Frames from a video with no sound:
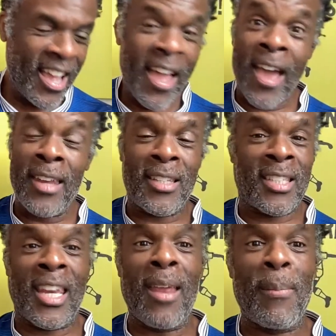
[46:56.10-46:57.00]
And it
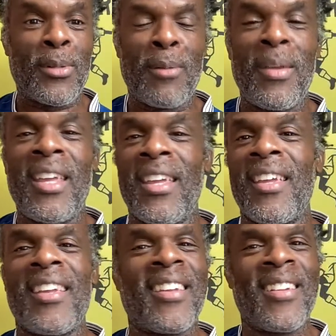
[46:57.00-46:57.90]
seemed to
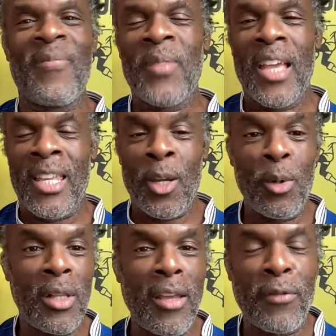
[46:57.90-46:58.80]
me you
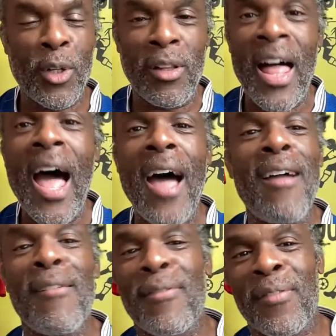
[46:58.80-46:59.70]
lived your
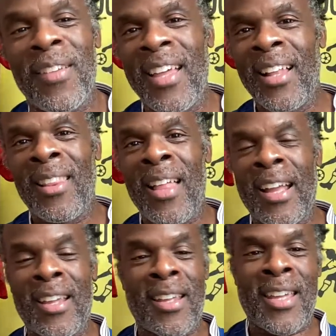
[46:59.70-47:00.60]
life
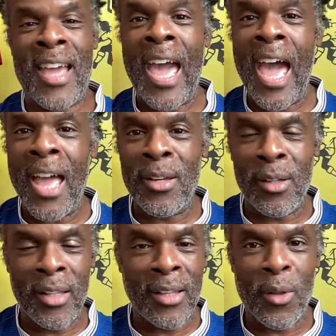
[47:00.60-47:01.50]
like a
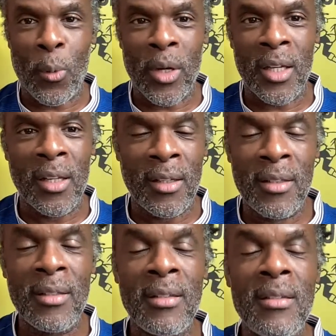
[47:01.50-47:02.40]
candle in the
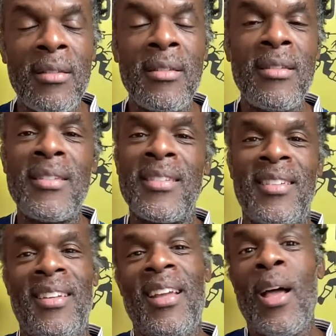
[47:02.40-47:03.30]
wind.
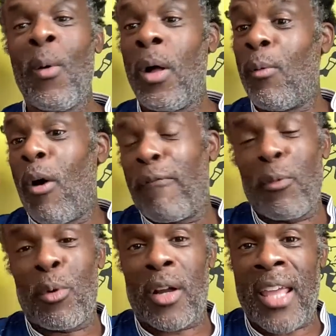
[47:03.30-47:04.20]
Well, Watford
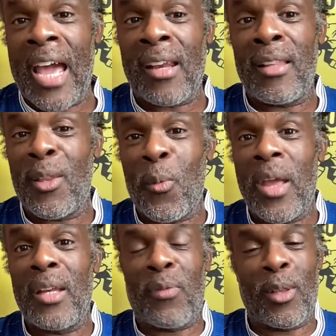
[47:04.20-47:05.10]
were a candle in the
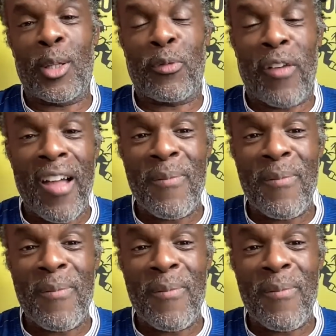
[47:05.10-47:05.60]
wind for those 5